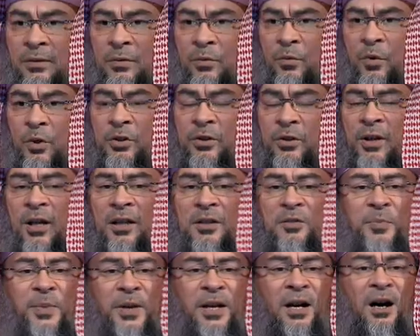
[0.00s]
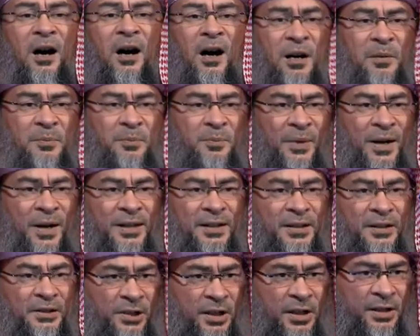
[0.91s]
would not be harmed by
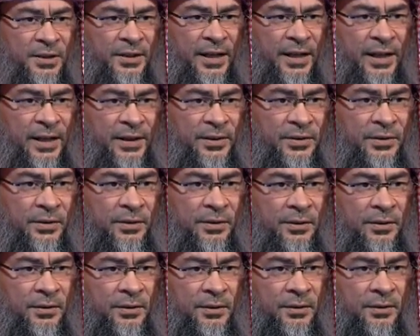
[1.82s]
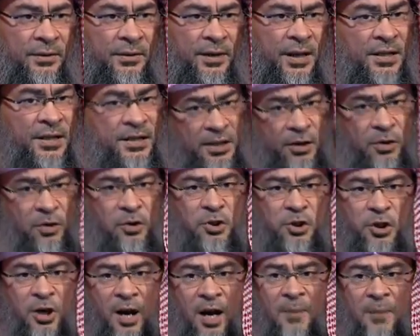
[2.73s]
the dirt in it. It's a
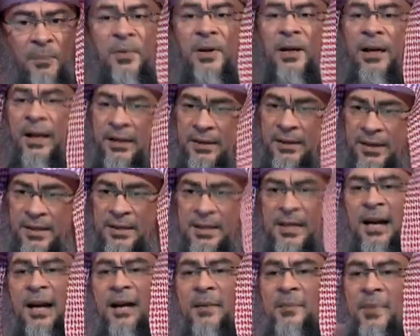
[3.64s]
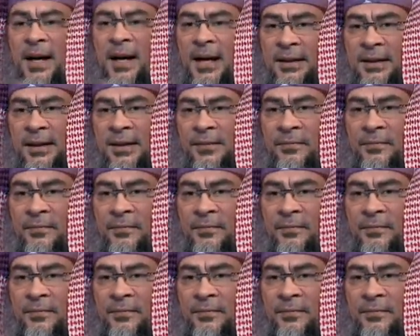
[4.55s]
good job, it is a ibadah.